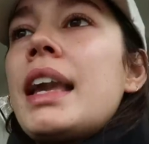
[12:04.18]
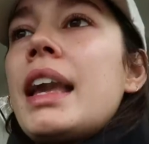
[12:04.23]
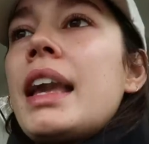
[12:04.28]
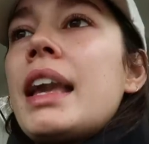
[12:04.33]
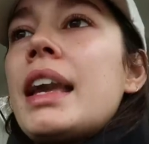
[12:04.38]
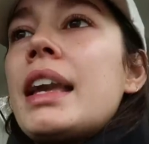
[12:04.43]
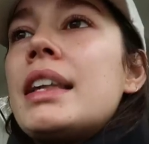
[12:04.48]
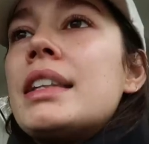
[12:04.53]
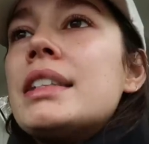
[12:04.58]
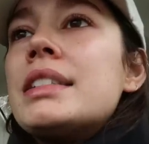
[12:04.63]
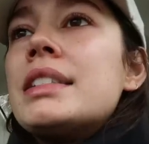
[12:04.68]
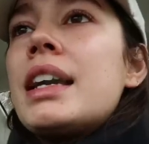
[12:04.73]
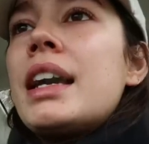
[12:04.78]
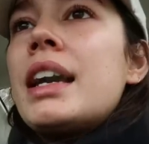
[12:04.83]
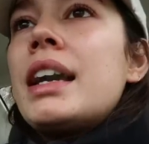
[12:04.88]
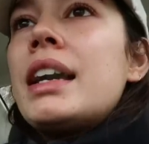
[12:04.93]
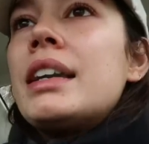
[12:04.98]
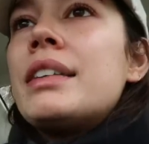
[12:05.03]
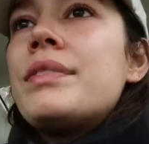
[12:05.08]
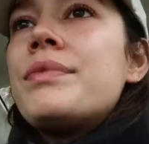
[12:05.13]
and
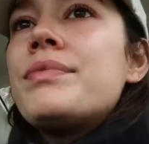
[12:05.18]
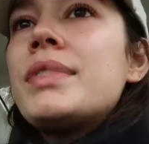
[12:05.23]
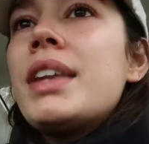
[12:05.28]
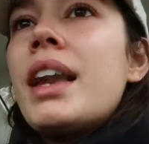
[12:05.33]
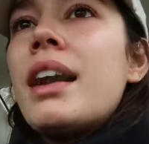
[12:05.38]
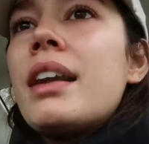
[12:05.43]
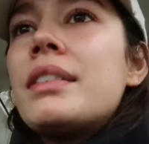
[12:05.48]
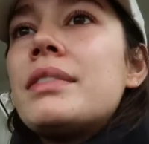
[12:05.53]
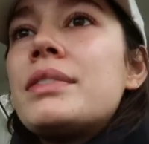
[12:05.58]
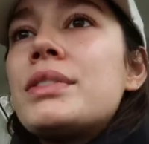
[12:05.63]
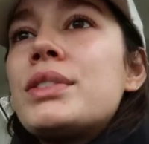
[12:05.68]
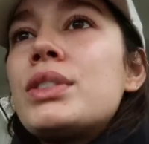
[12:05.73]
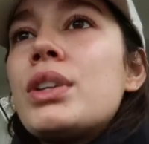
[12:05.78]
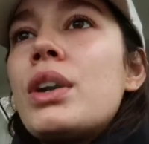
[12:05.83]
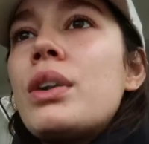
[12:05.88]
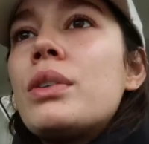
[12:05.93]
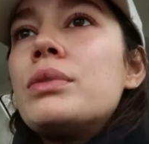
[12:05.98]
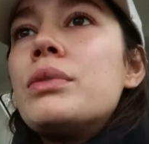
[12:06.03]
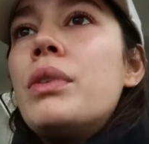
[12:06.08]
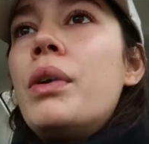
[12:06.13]
uh, yeah
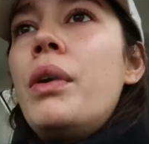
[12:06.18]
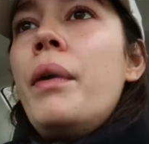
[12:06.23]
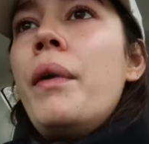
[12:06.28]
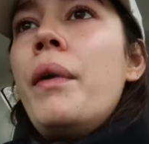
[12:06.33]
so